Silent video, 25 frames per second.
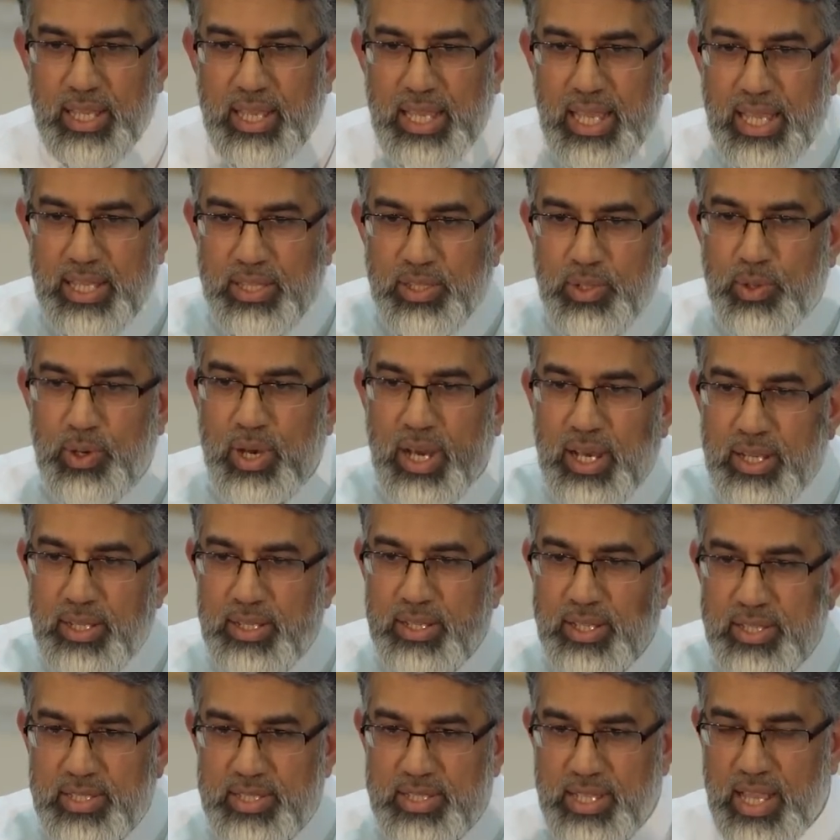cannot
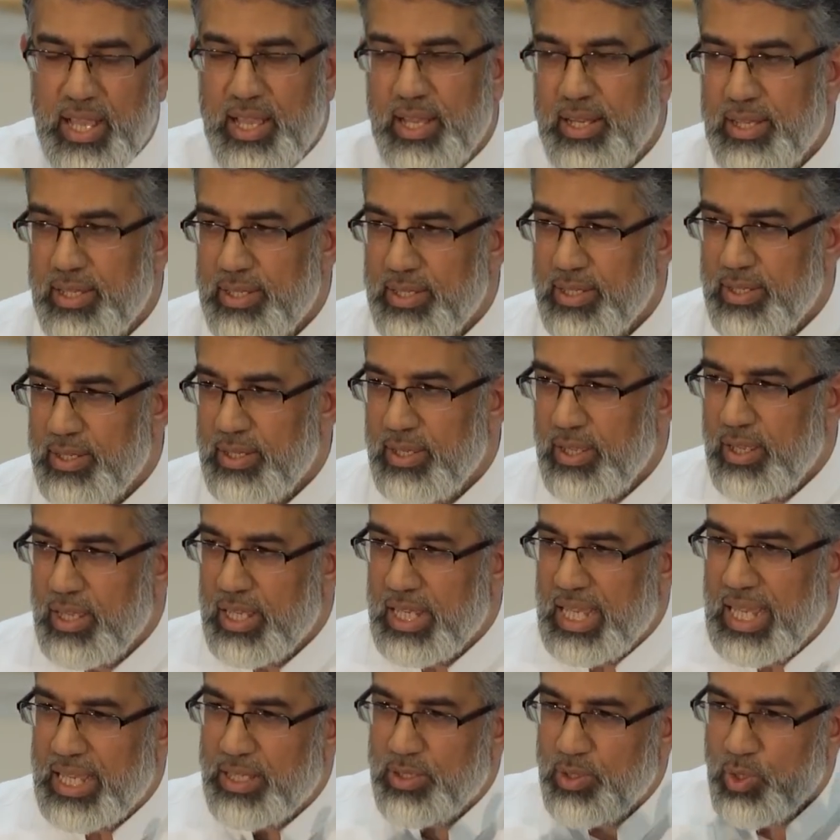understand,
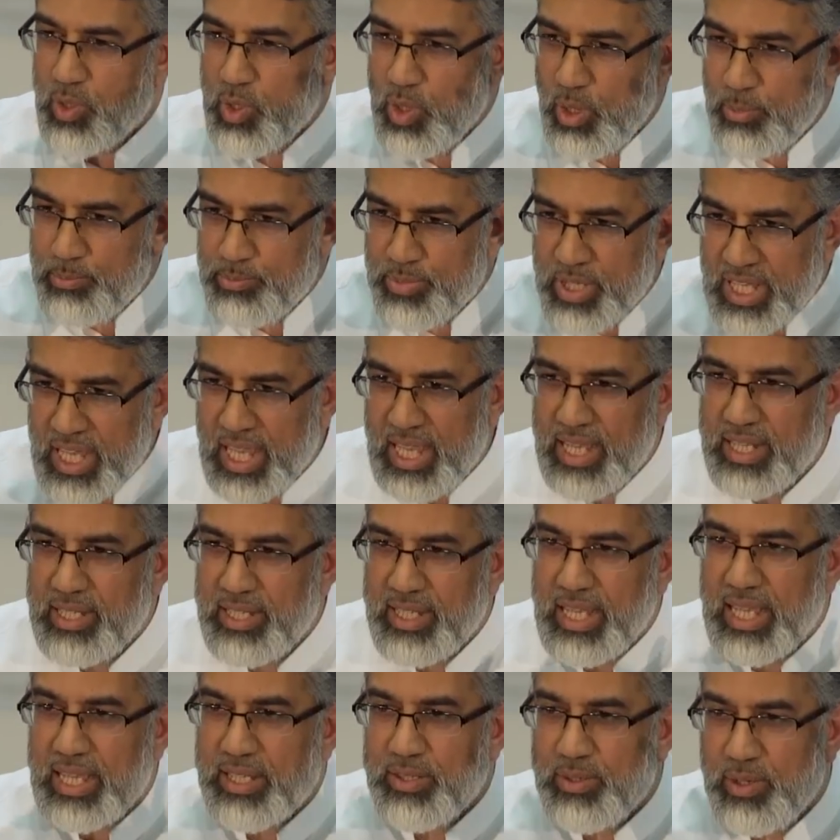cannot
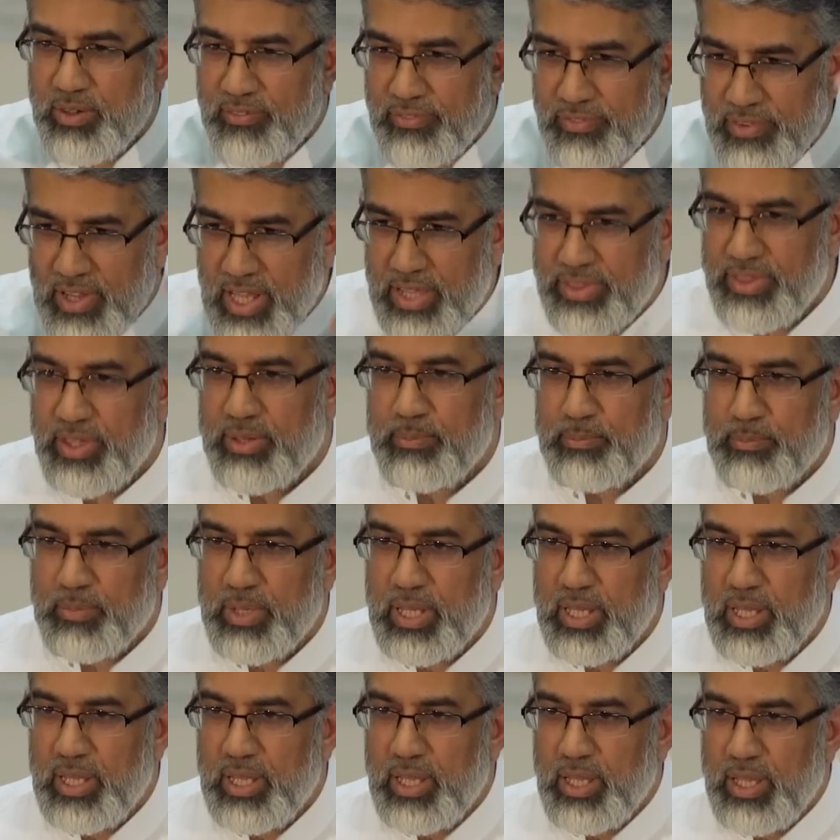comprehend, cannot fathom
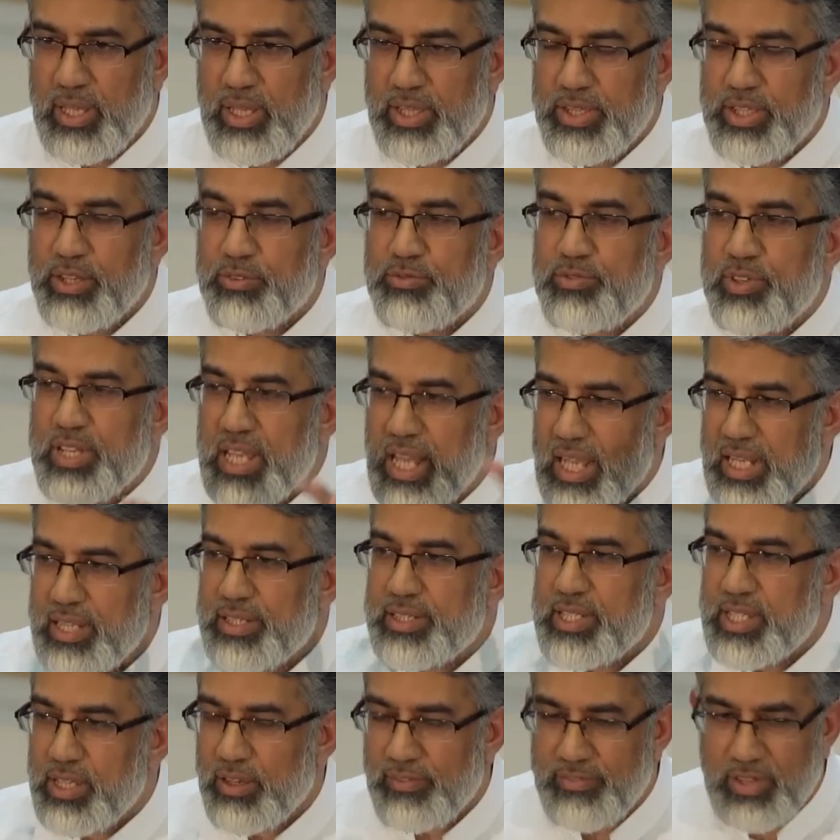the
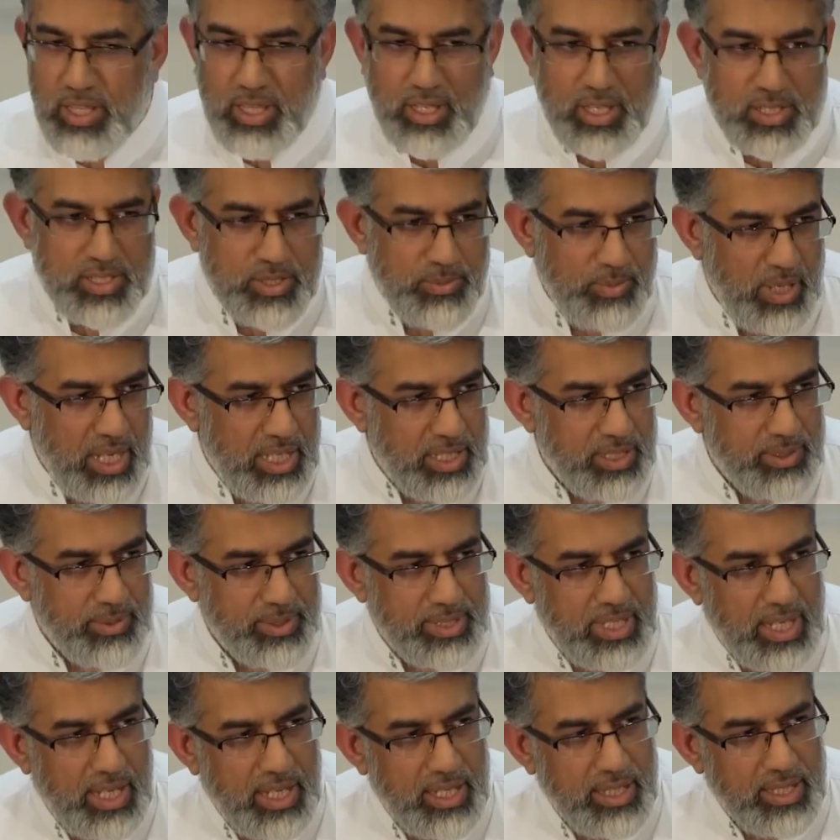reality of Allah subhanahu
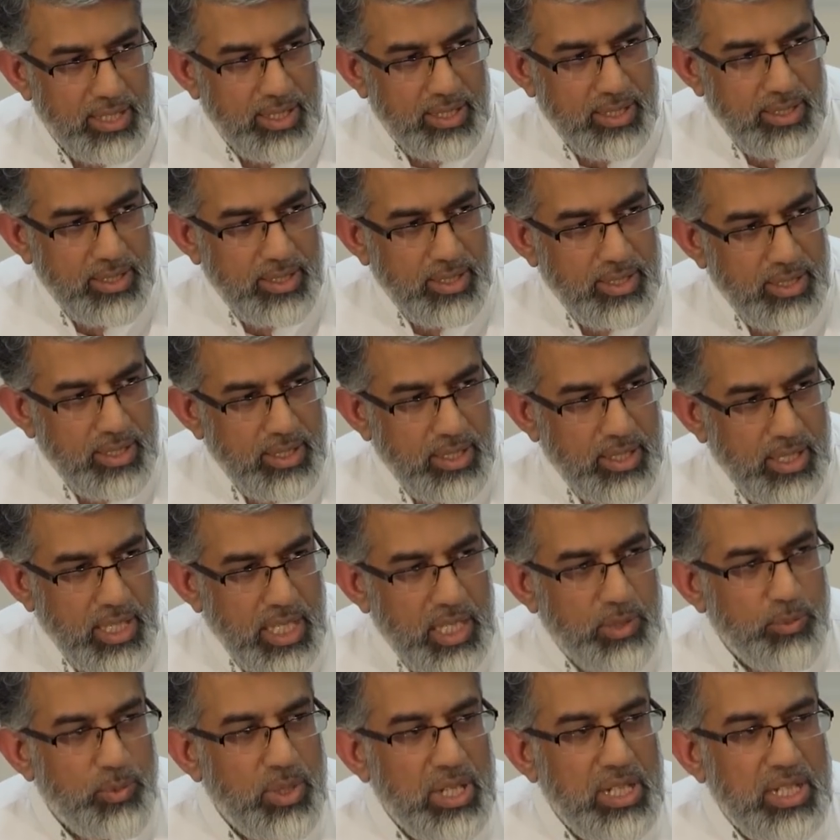wa ta'ala.
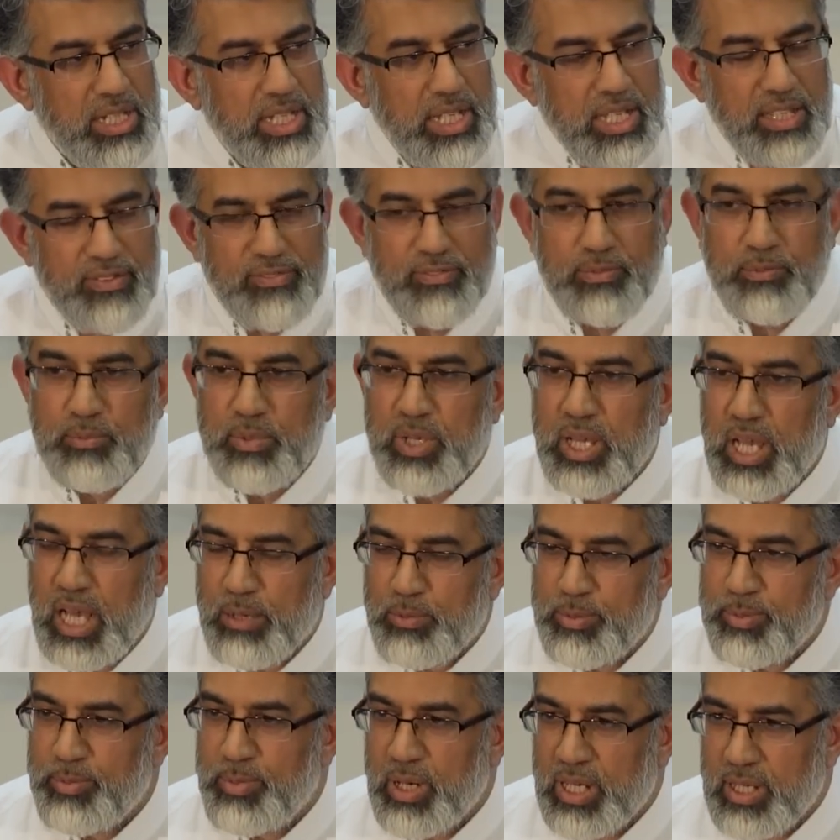It will leave.
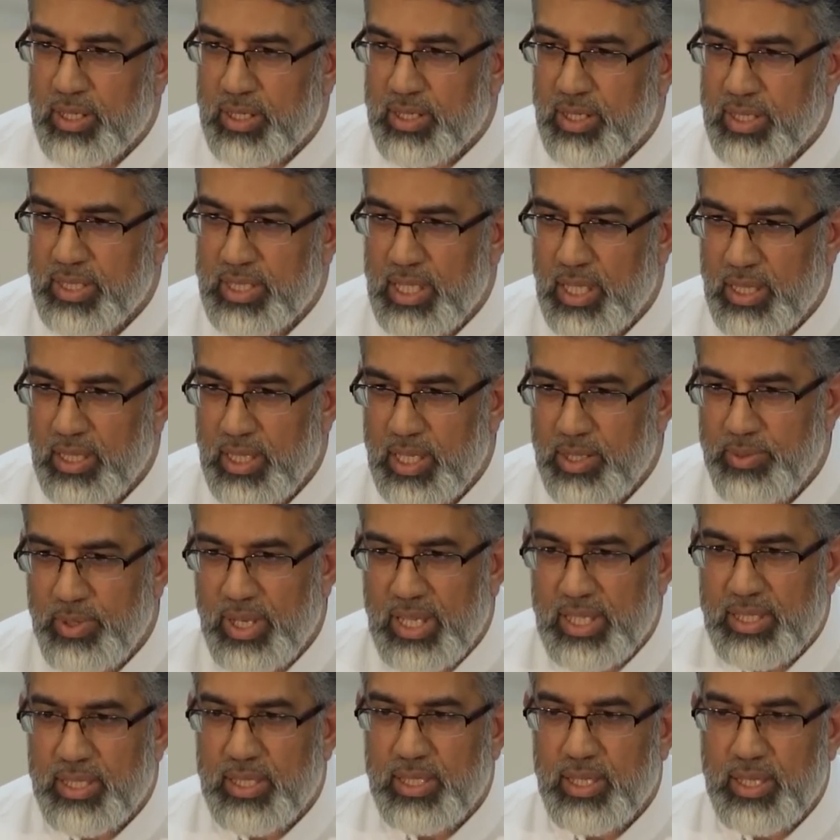Abu Bakr
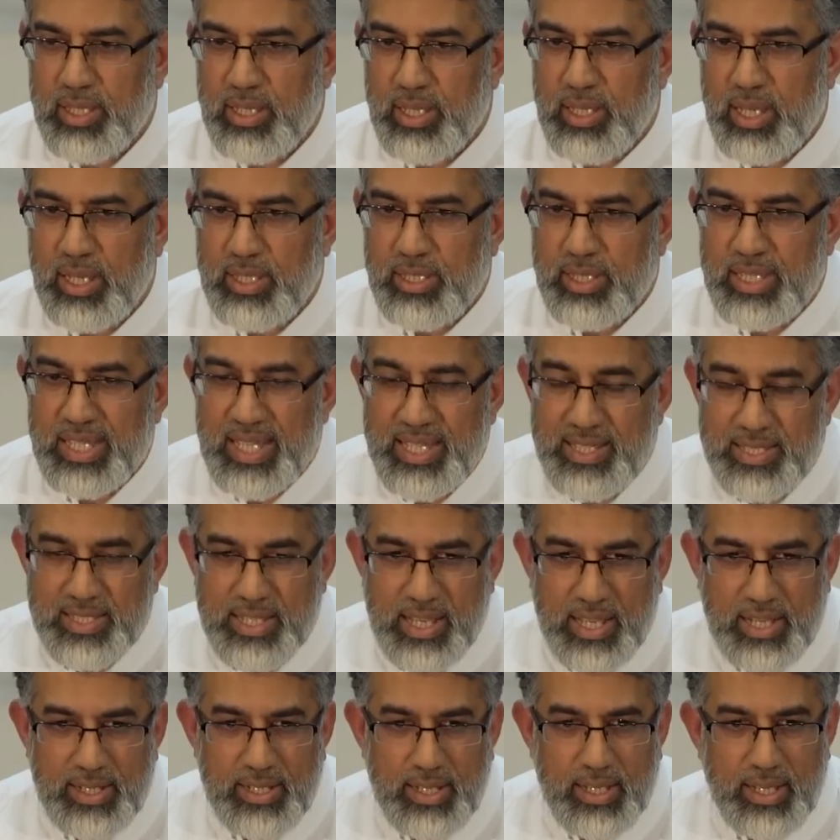radiallahu anhu, he
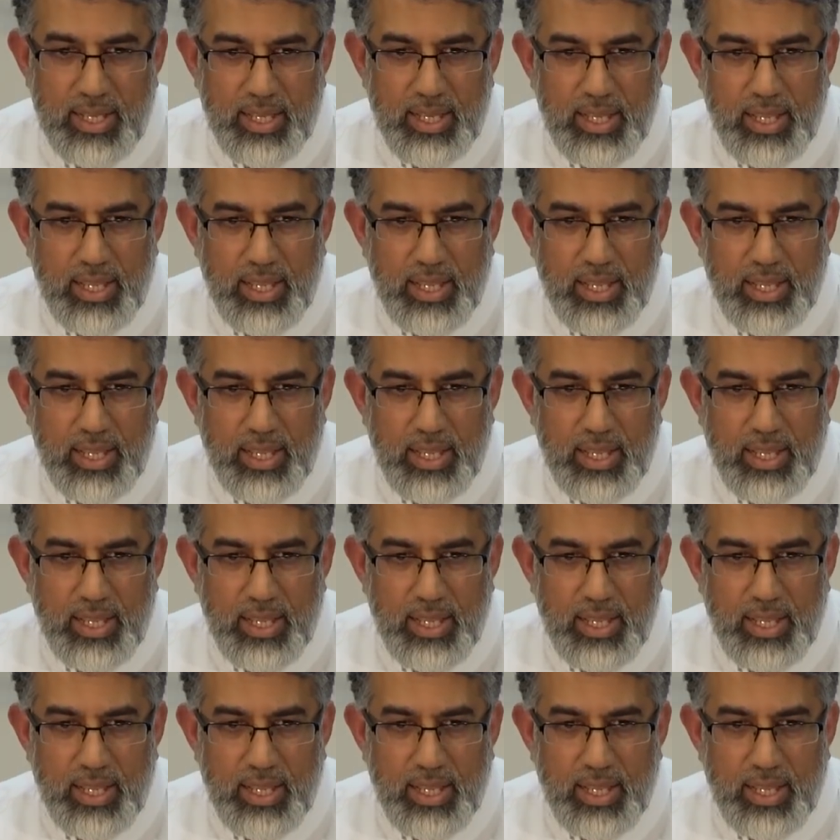said